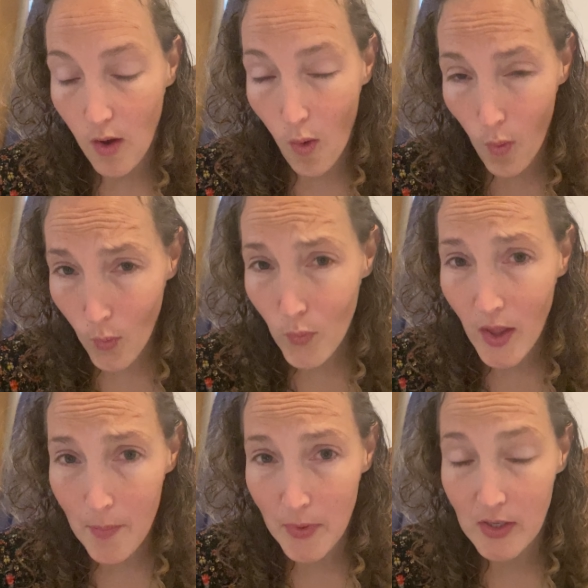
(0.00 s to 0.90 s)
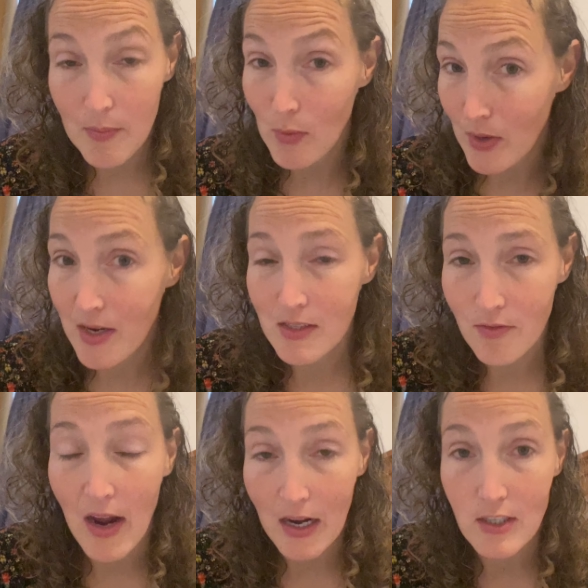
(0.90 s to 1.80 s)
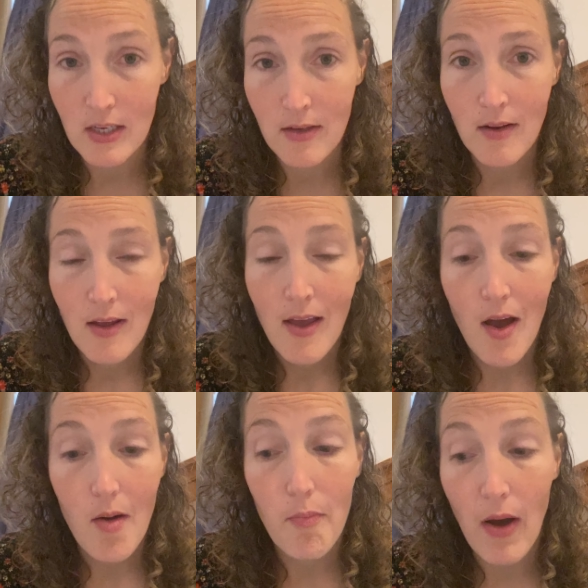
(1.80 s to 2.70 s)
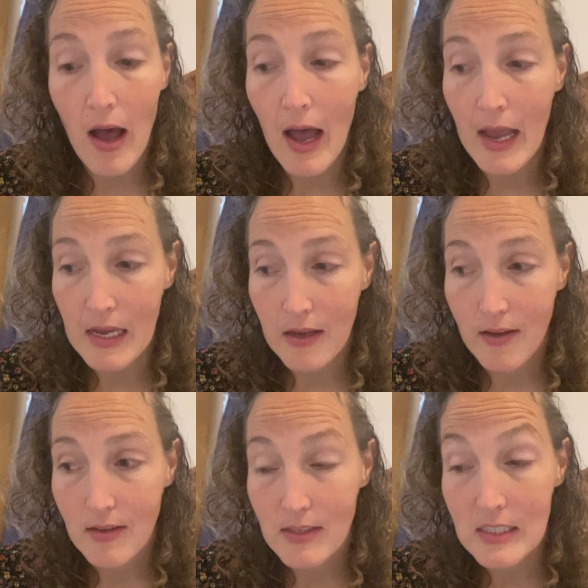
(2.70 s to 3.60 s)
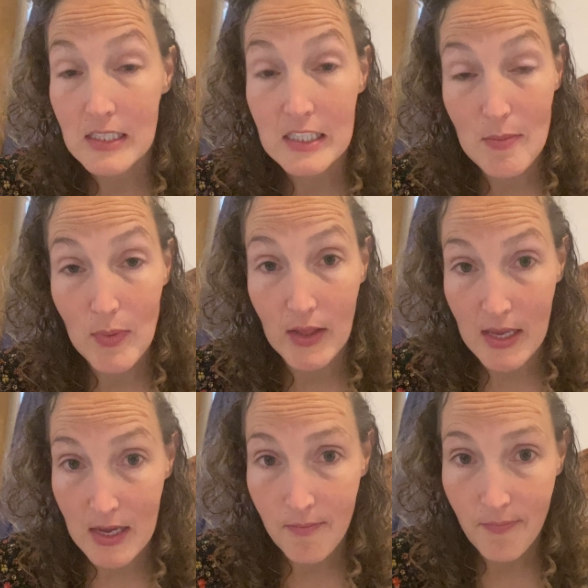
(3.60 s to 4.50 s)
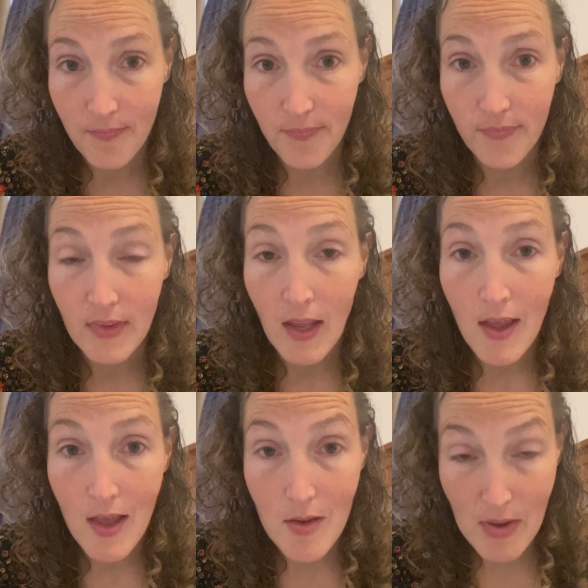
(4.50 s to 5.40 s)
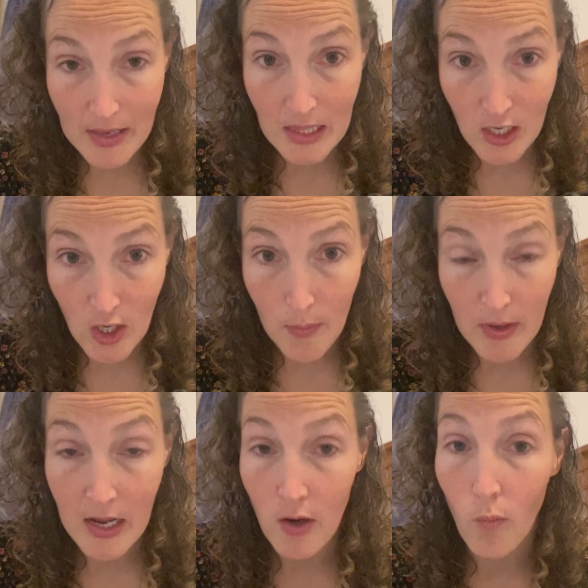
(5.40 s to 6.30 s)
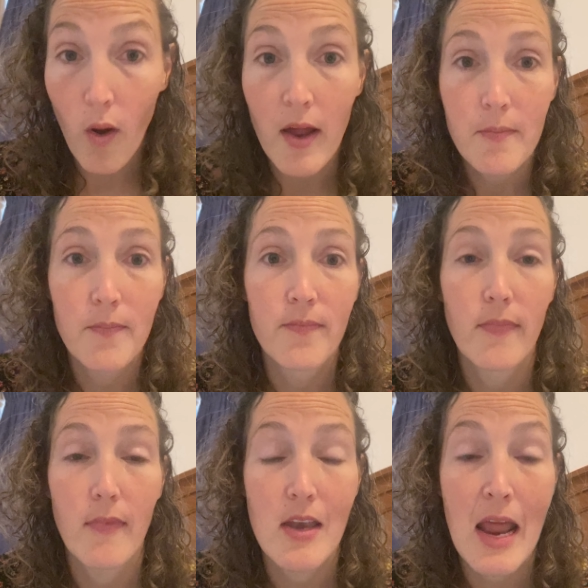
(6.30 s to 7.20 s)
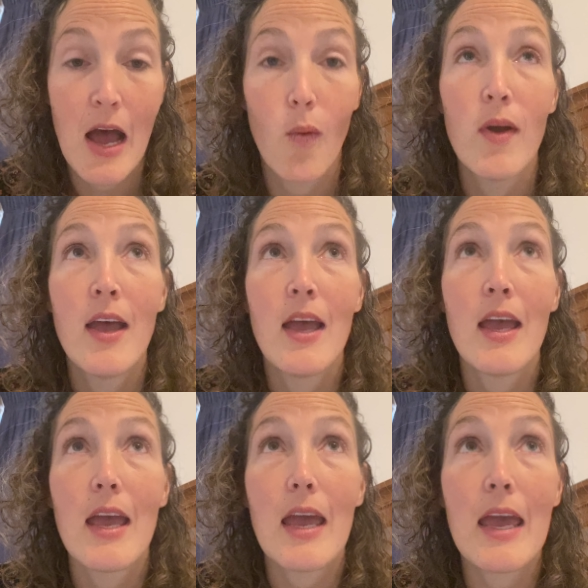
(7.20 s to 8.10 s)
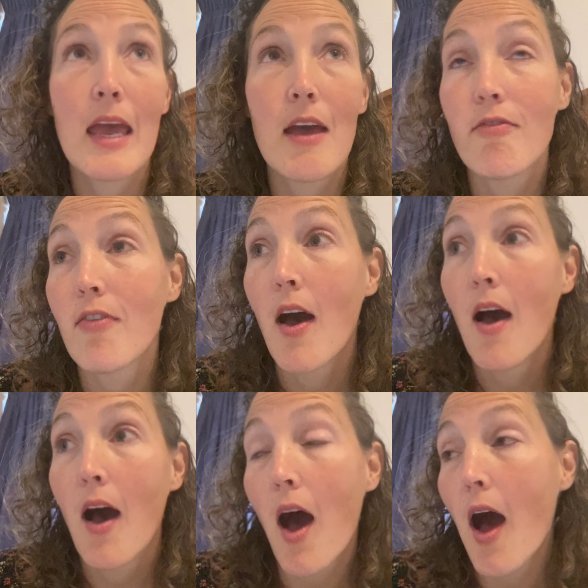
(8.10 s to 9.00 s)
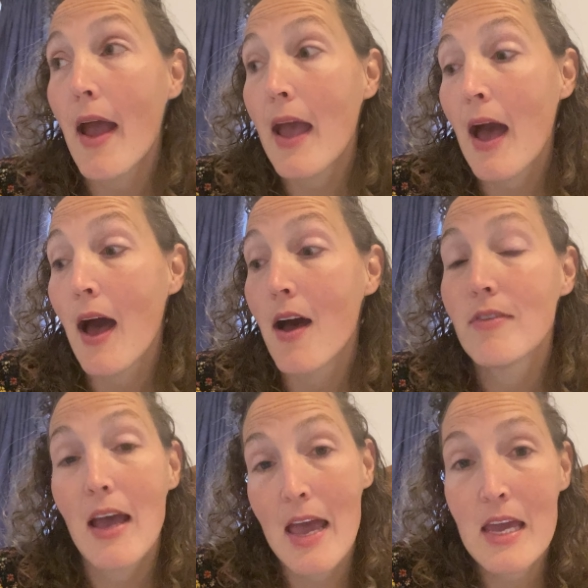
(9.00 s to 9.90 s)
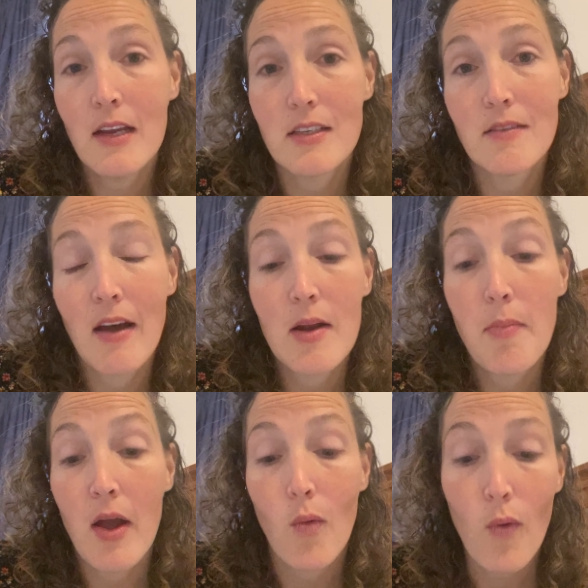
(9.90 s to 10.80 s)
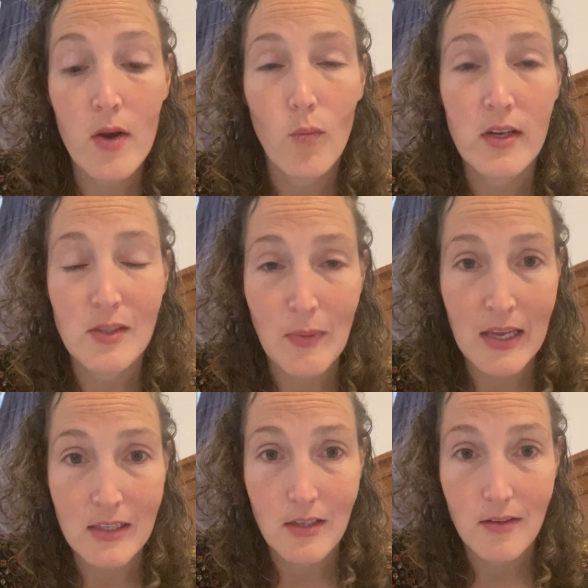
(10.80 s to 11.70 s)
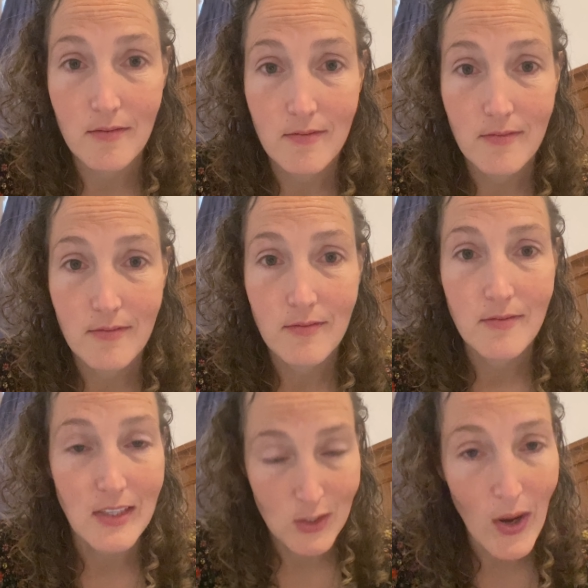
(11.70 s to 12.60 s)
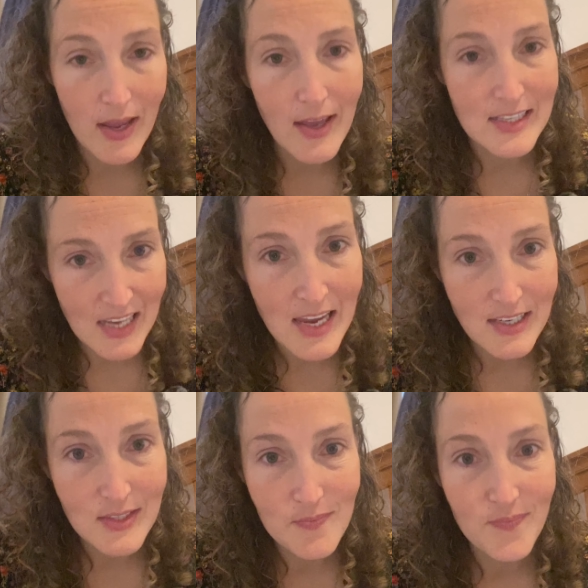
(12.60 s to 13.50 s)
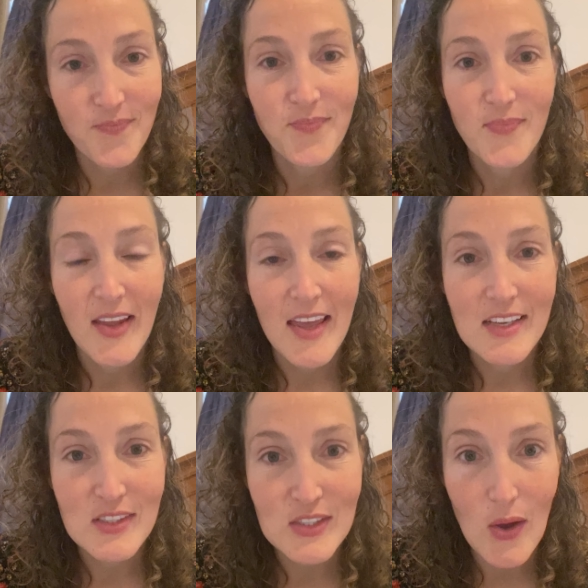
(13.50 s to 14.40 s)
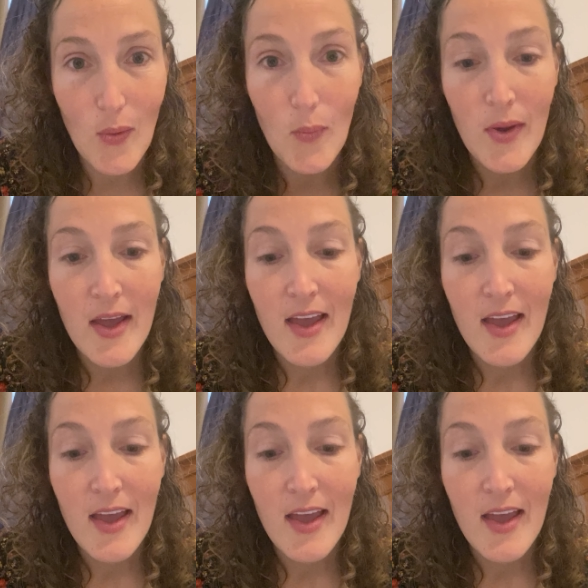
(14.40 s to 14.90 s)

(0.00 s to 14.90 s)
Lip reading: a whole number can be written as a fraction by simply making the denominator 1. Now, if I have 8 divided by 1, what is my answer? That's right, it's 8. So